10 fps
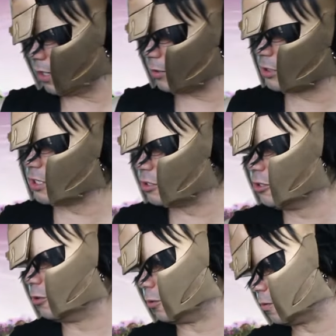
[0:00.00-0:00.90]
I'll see
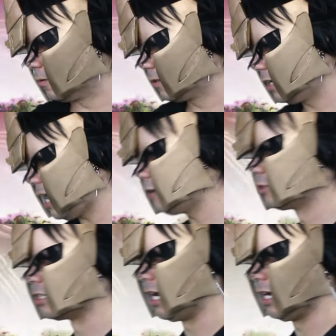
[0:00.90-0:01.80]
you
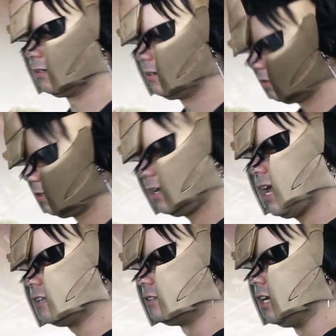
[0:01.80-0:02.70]
outside at